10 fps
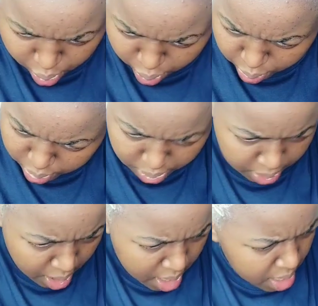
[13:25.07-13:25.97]

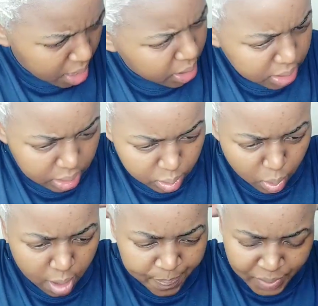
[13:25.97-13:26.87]
uses in it as
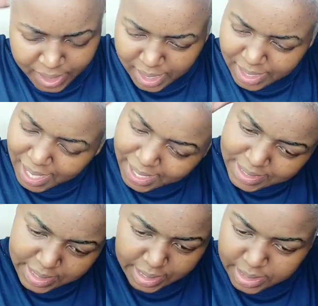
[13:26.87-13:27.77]
well. Like I
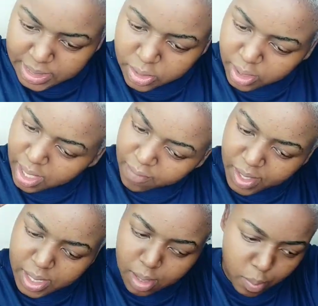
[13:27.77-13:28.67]
said, it does not have
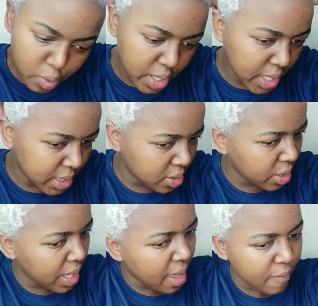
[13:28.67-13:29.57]
any ammonia, it does
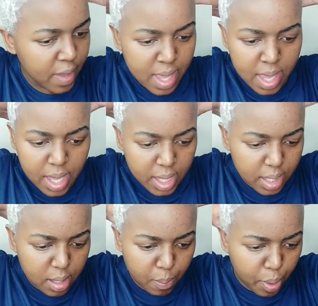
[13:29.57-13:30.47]
not have
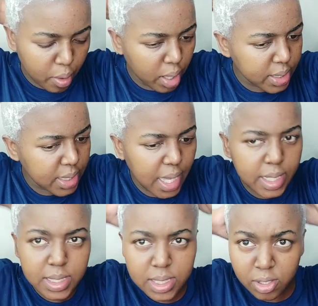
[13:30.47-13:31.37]
any
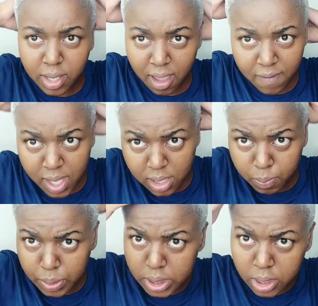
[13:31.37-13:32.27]
peroxide, it does not have any
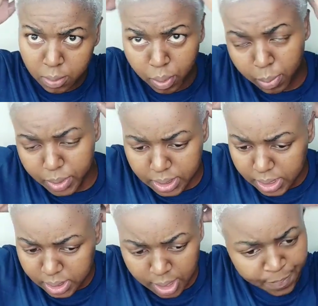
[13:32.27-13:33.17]
bleaching
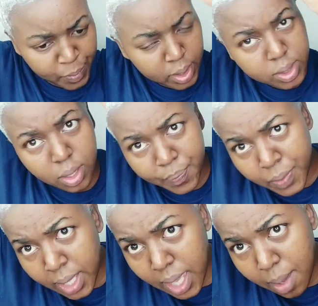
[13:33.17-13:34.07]
properties.
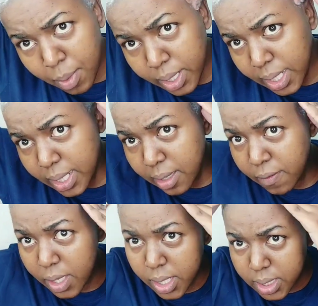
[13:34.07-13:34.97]
So I'm gonna
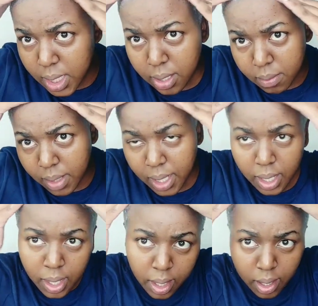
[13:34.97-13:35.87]
leave it in my
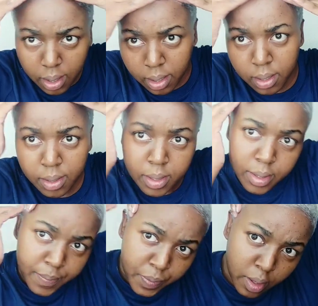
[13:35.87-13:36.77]
hair
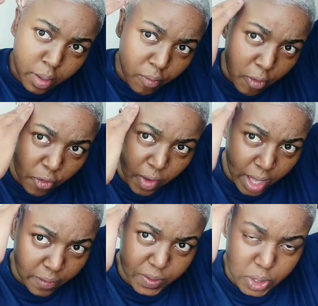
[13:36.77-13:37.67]
for
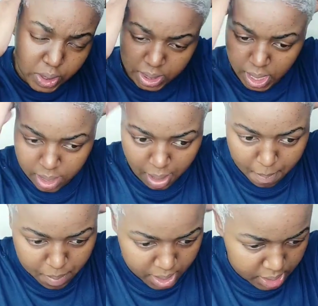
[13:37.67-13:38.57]
5 to
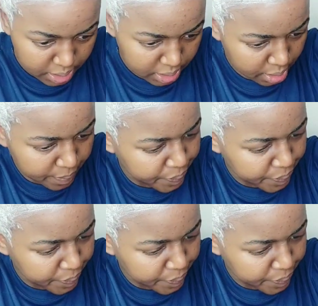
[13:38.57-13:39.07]
10 minutes.